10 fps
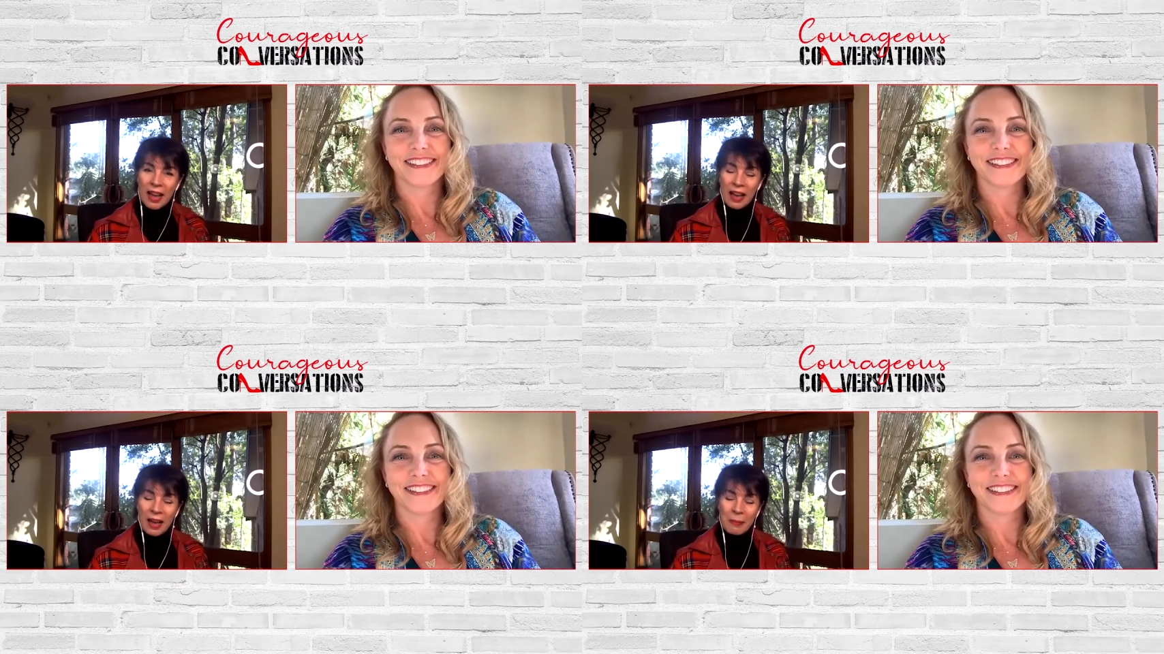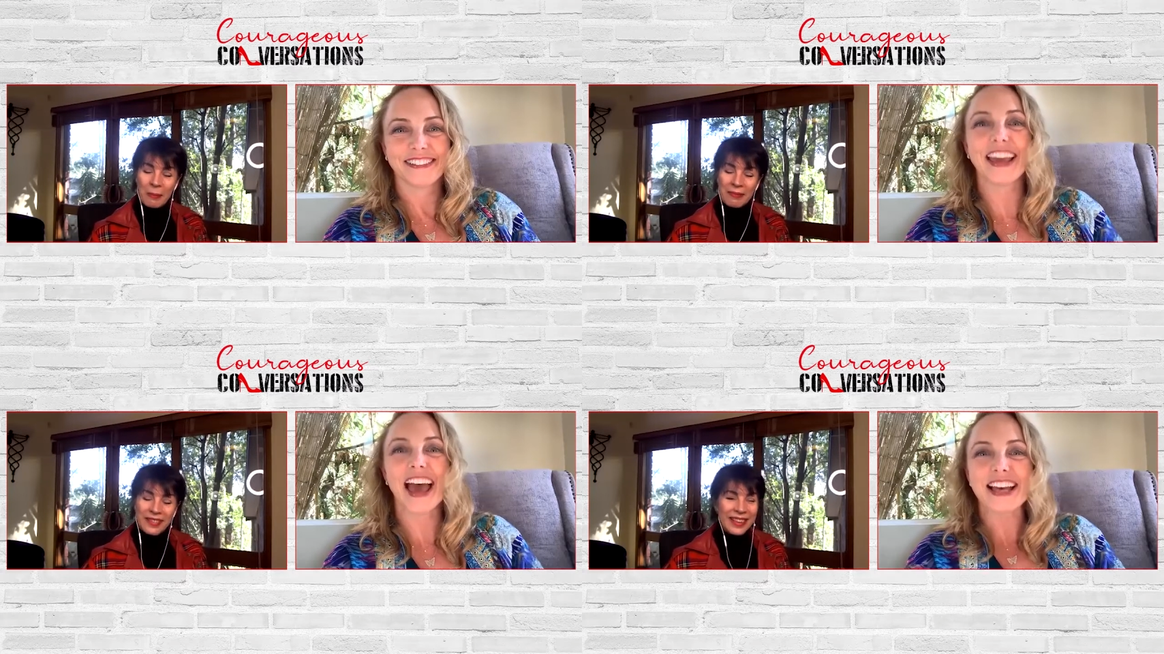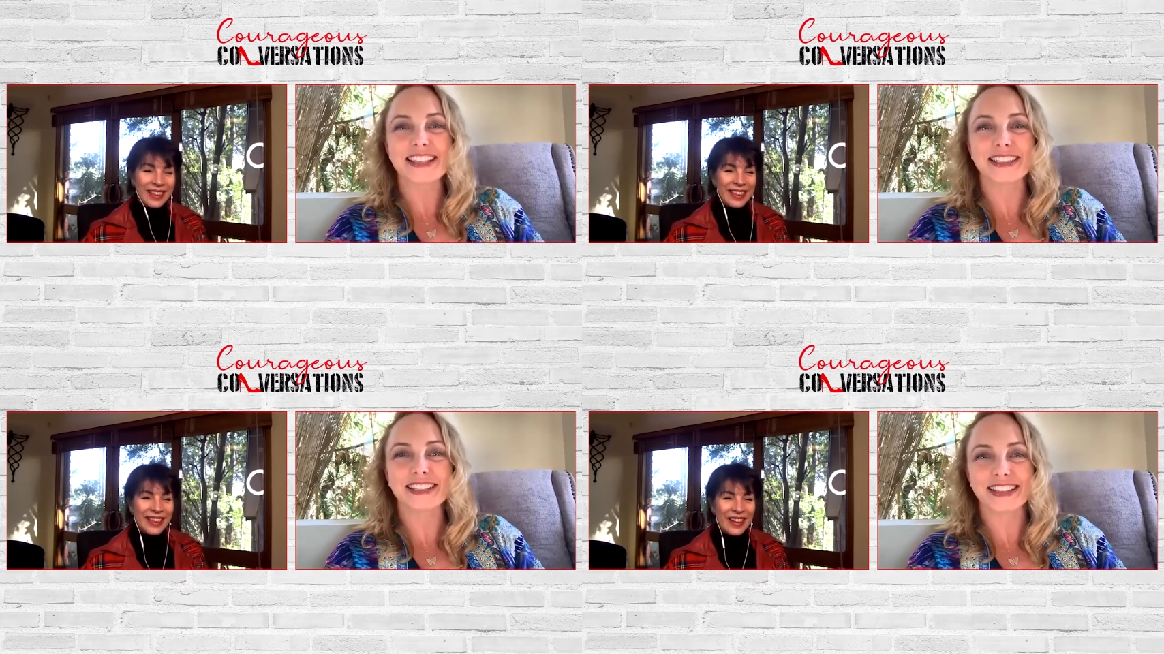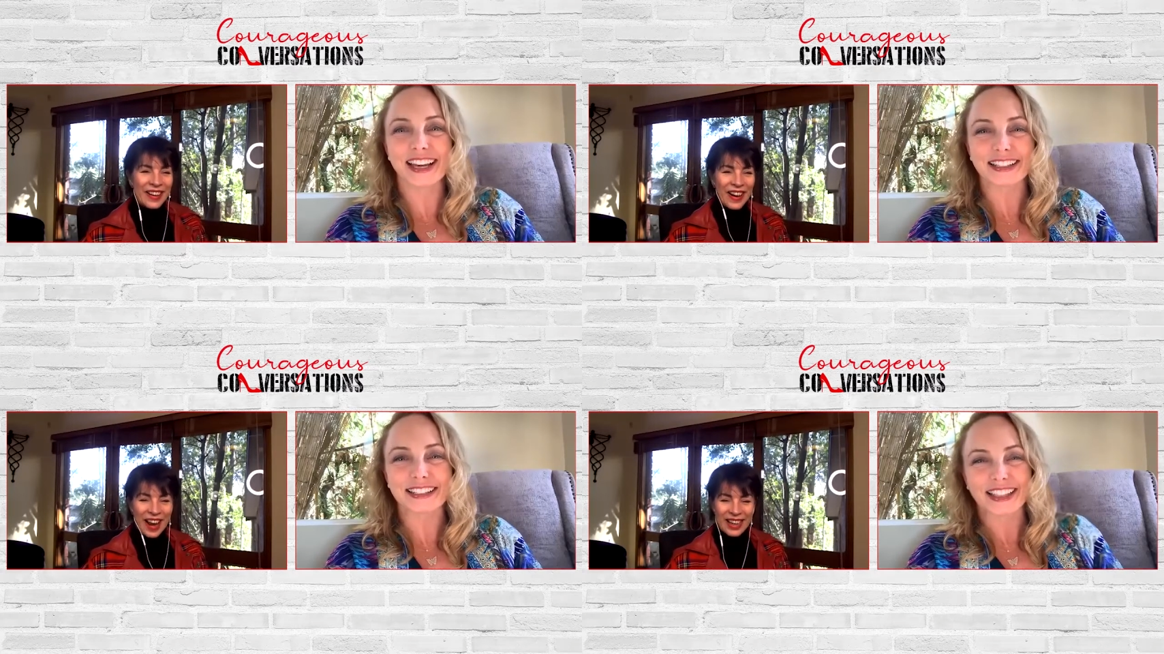Speaker 1: Um, yes,
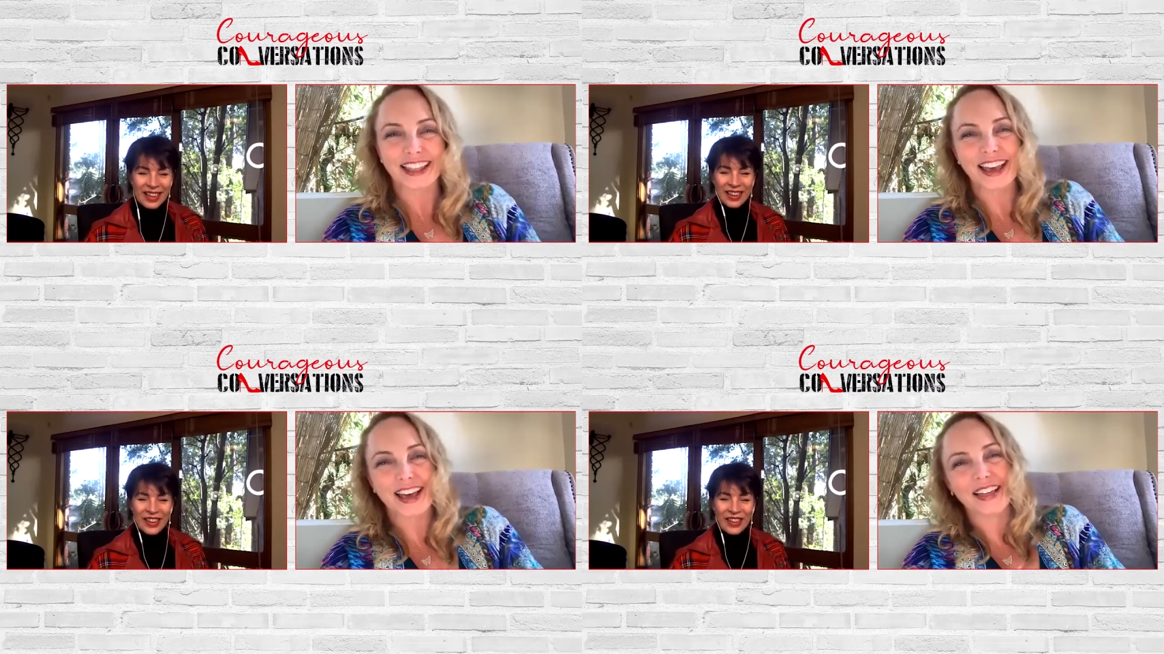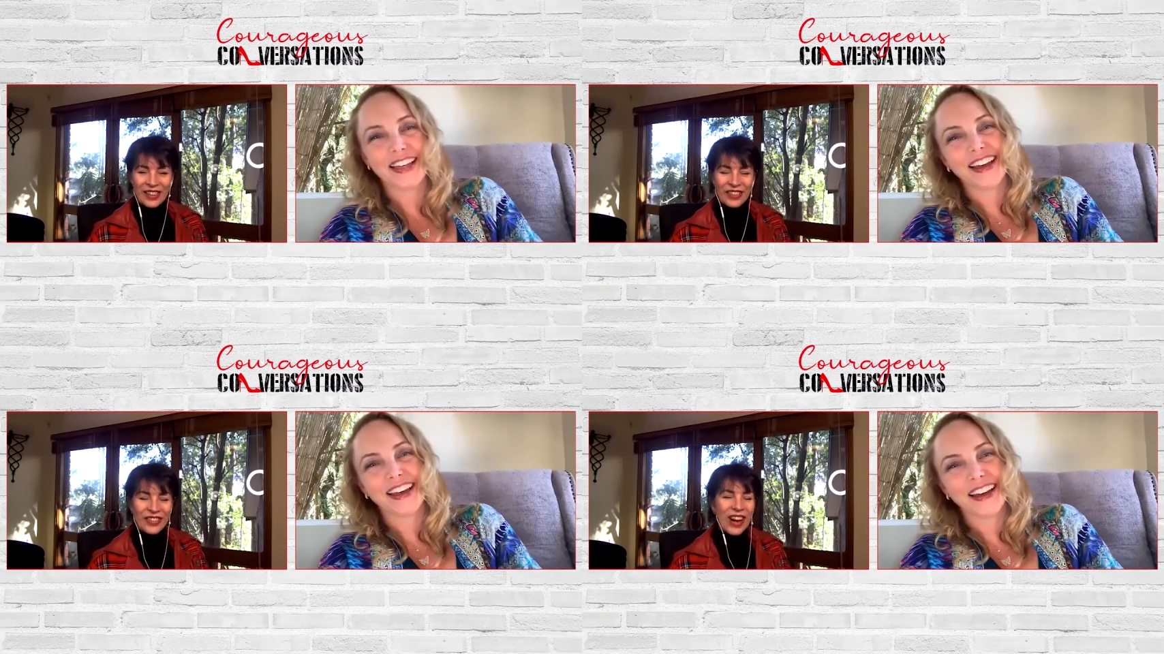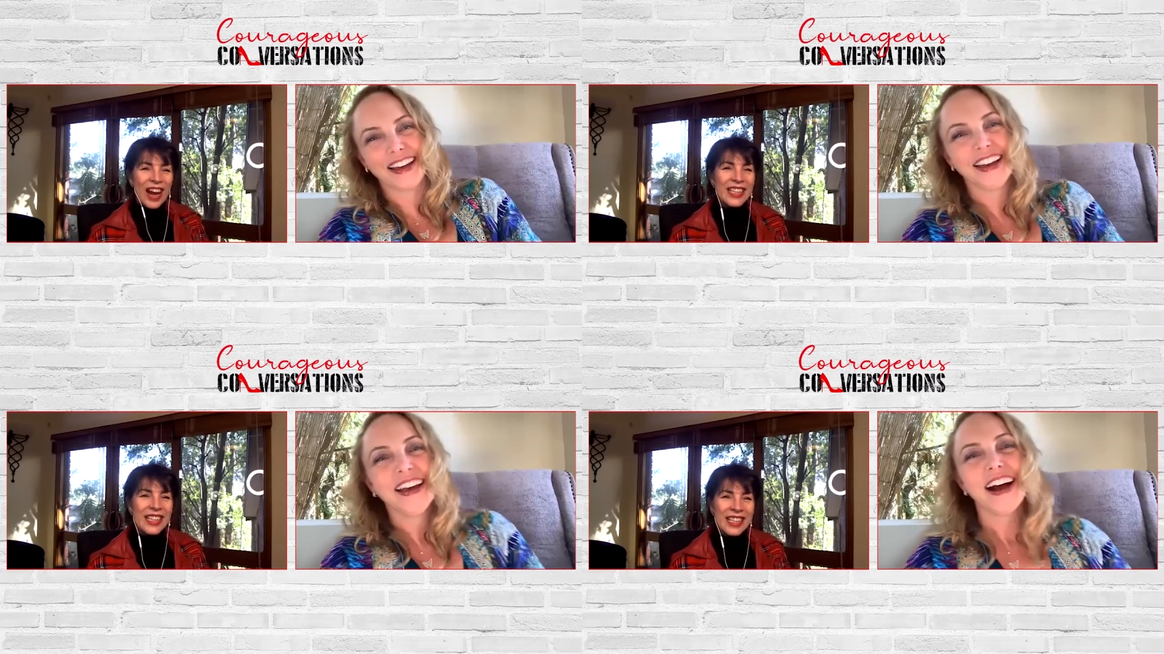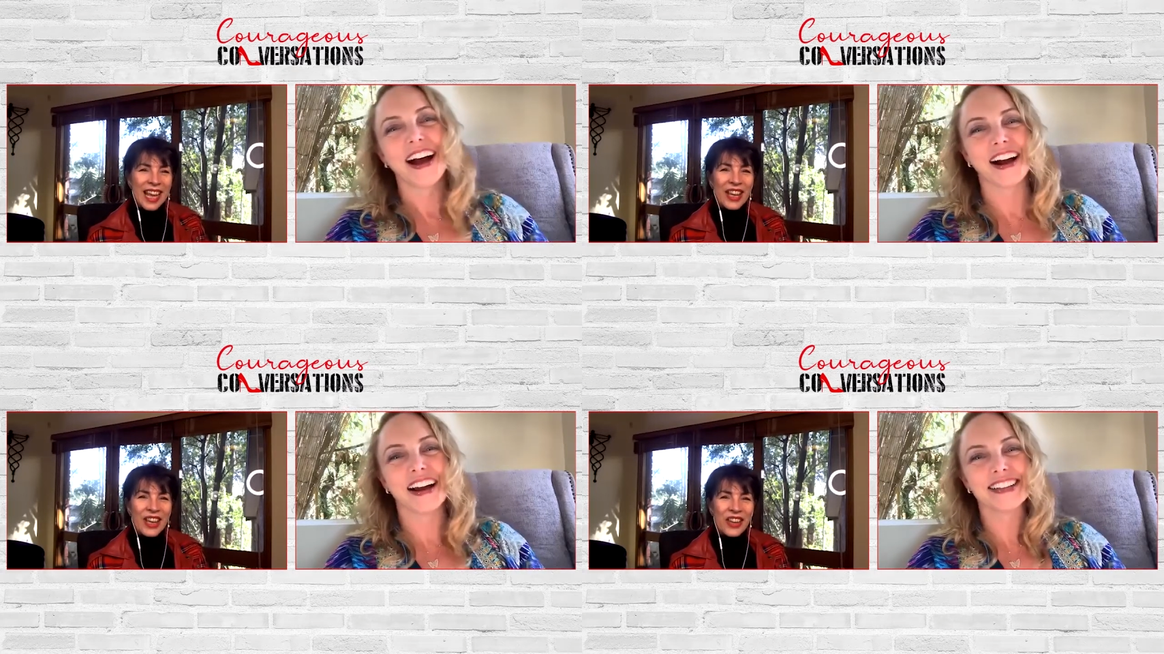exactly. Right. Great to
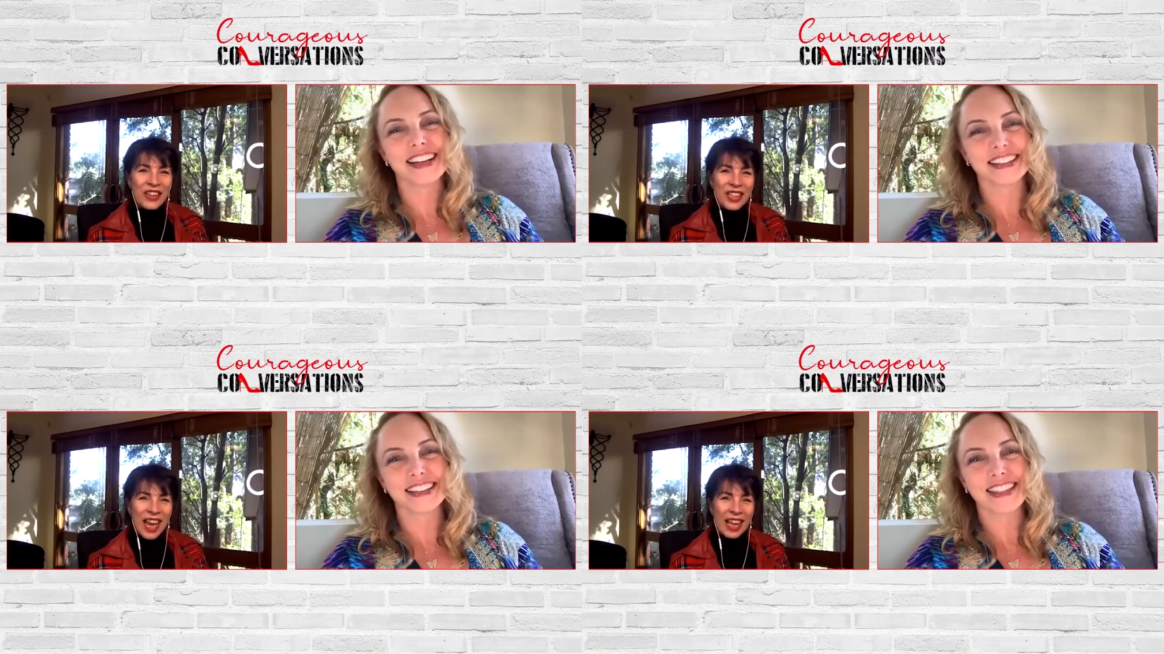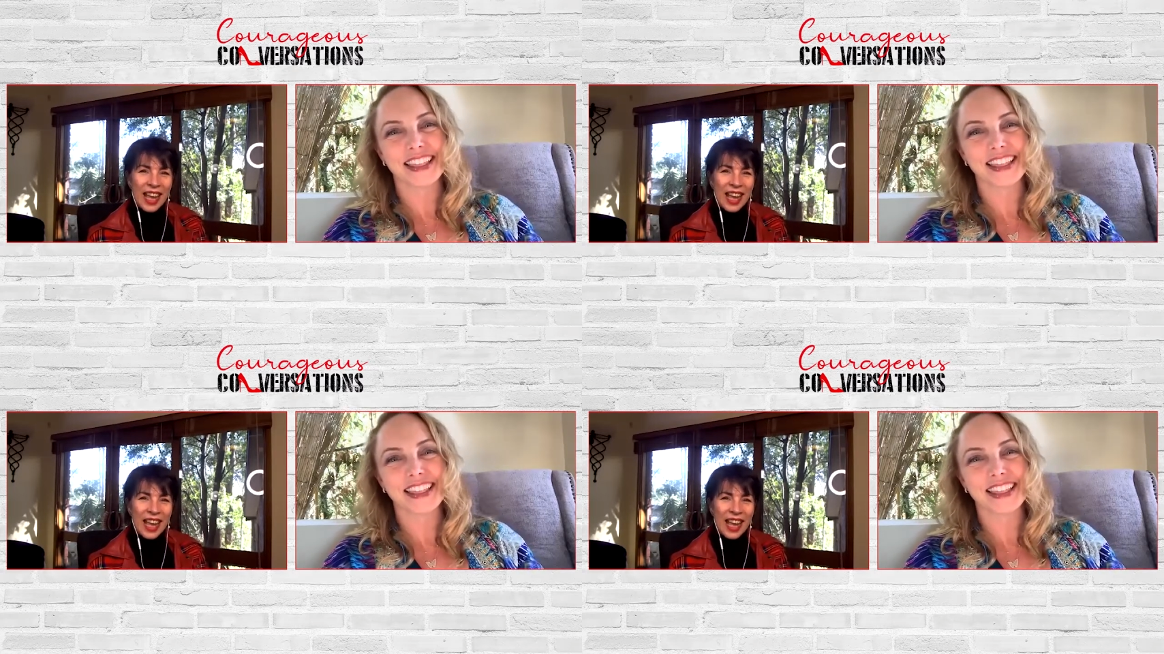see you. You take